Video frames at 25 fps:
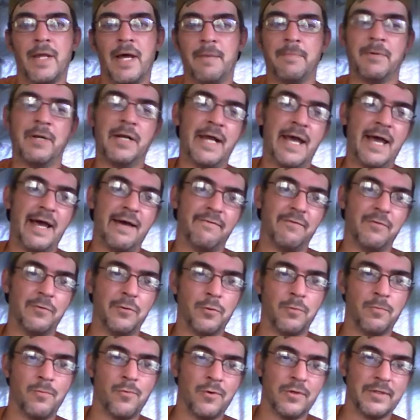I'm going to have a
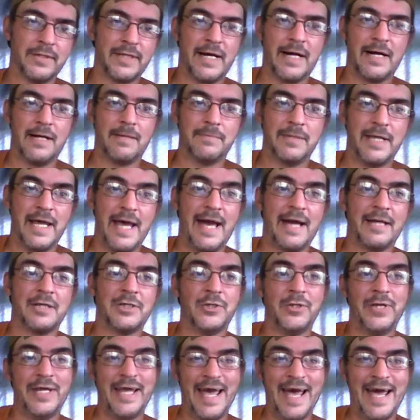little more time to
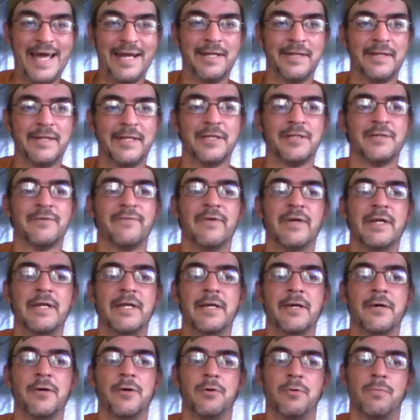actually edit this
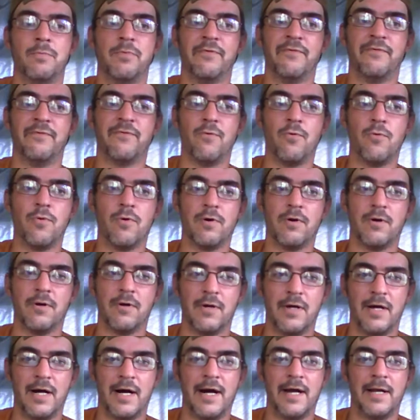video
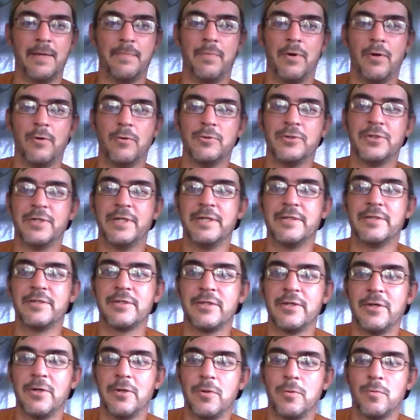before I post it.
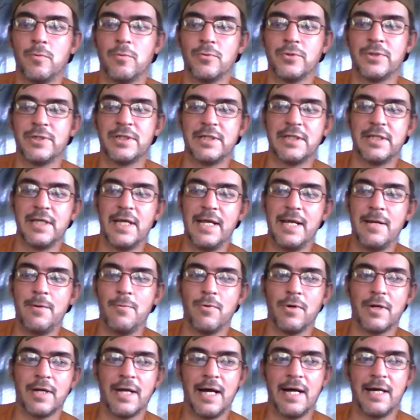So we'll see
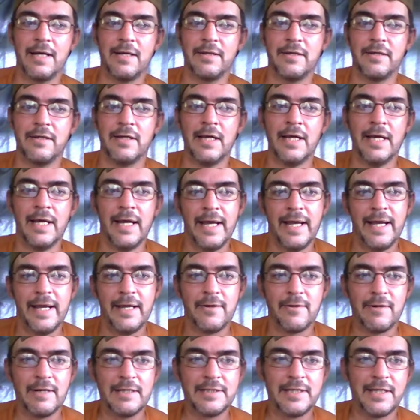what kind of
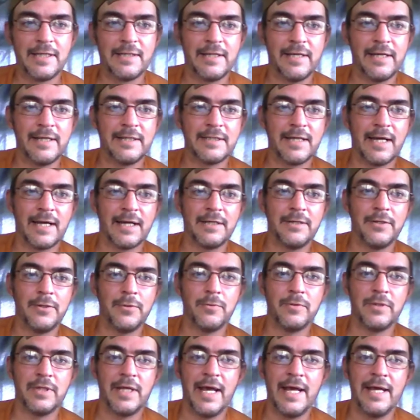interesting things I can
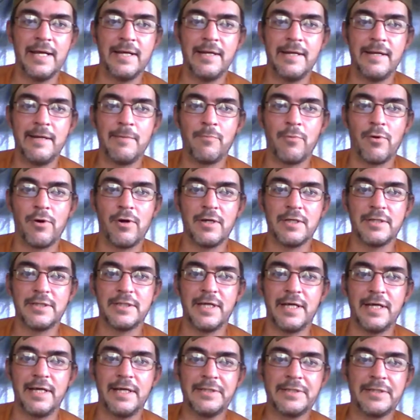do with the editing
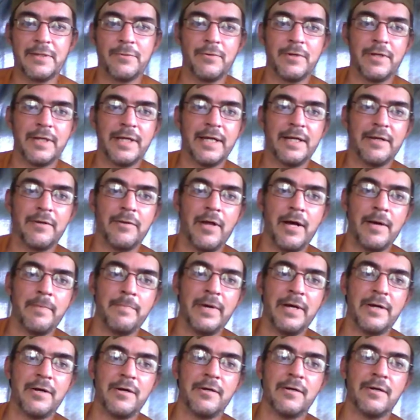process. I want to get a
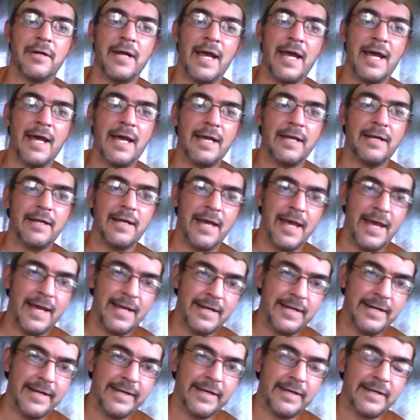lot better at
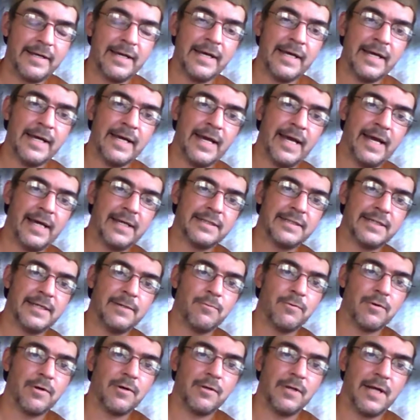editing and
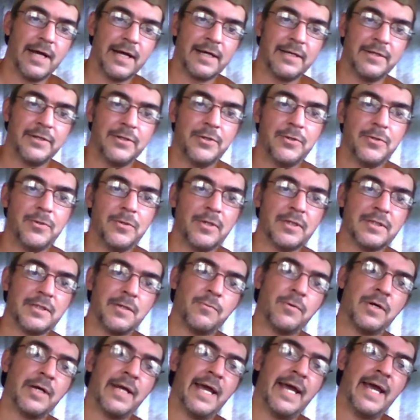see what all I can do, because
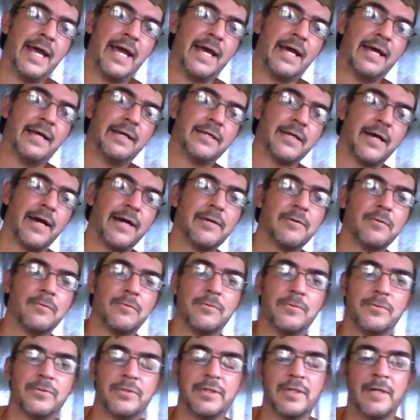I want to add
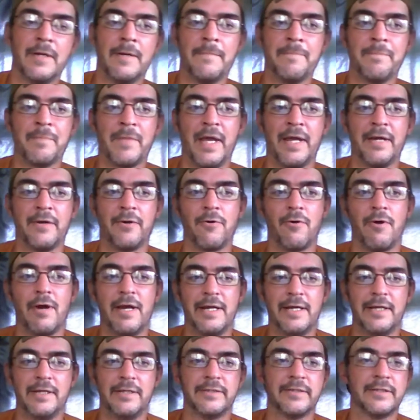titles and
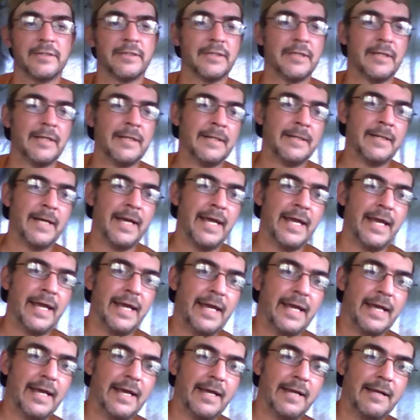credits,
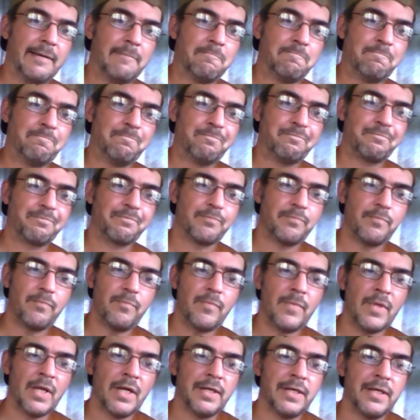and
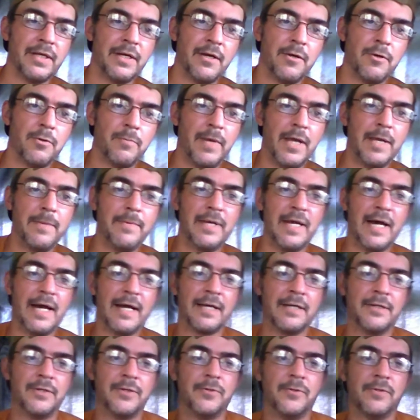maybe I
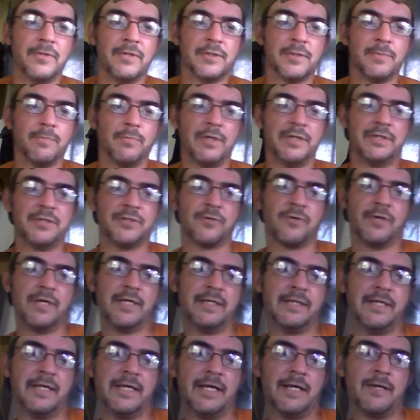can do the split
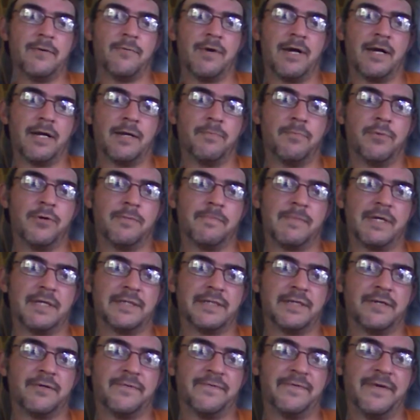screen thing where I can put
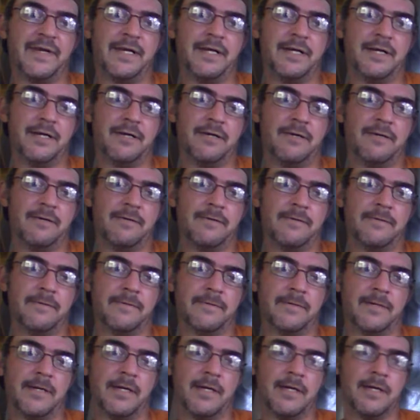myself here,
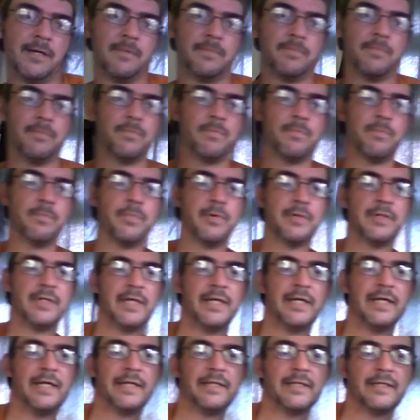but
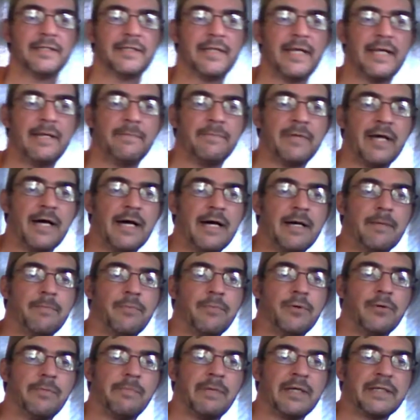then at the same time
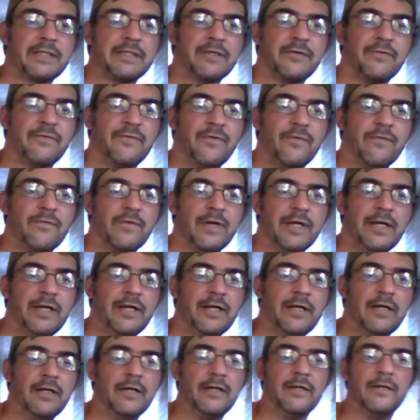put myself over
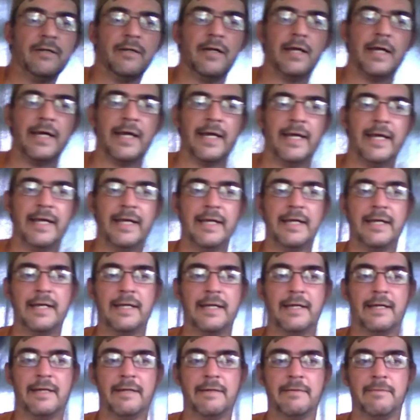here,
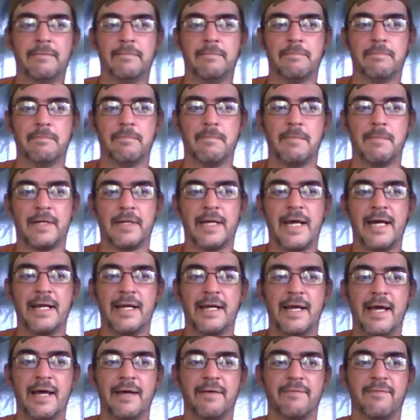and
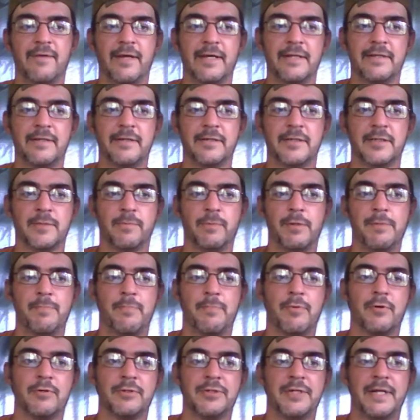kind of have like the
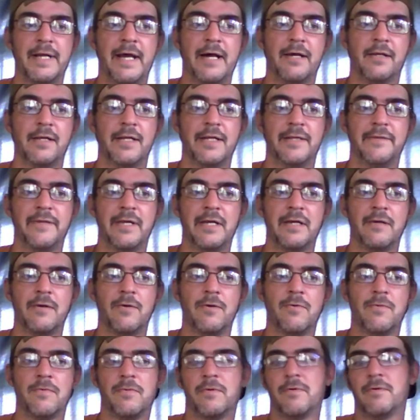split personality thing
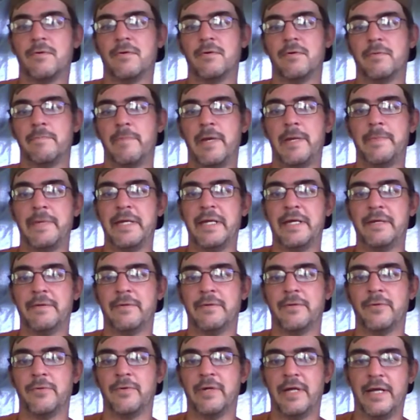going on. Maybe
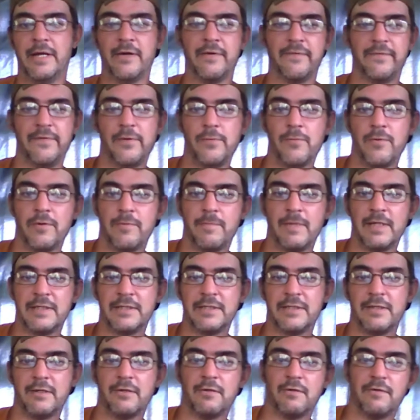do an interview with
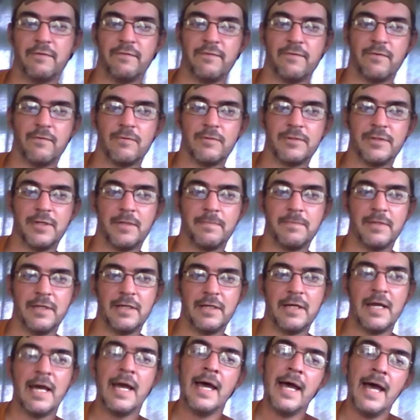myself or
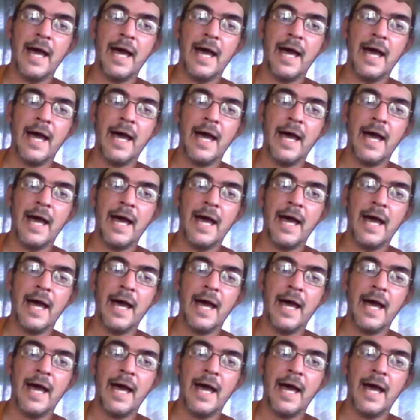something.